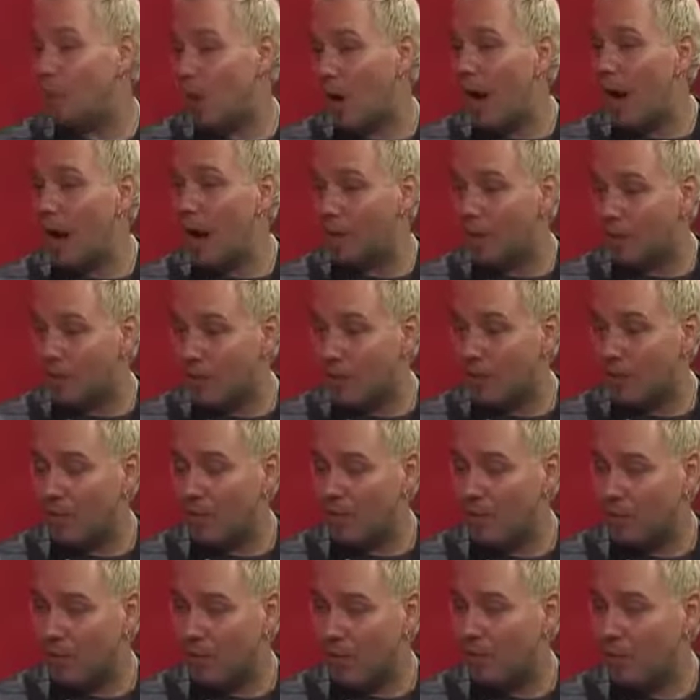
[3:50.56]
where I was
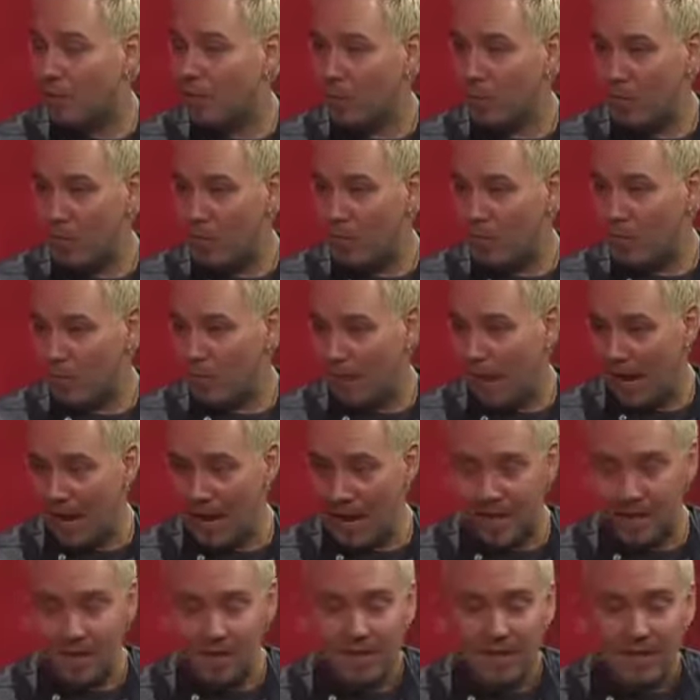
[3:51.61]
coming from. Within the
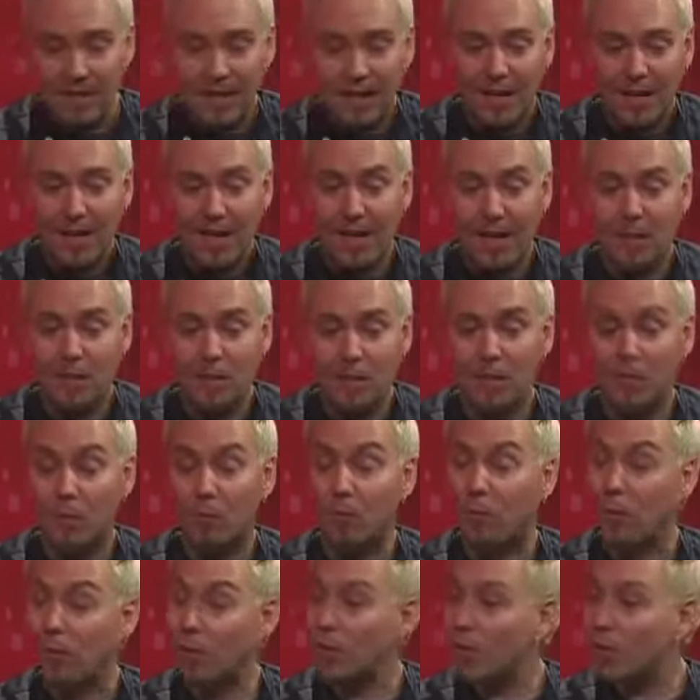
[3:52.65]
pant, it was a
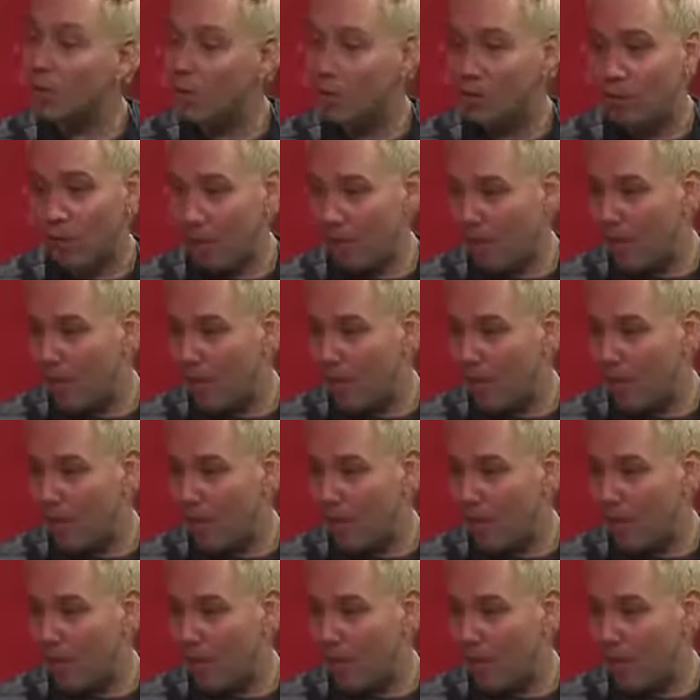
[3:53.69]
beautiful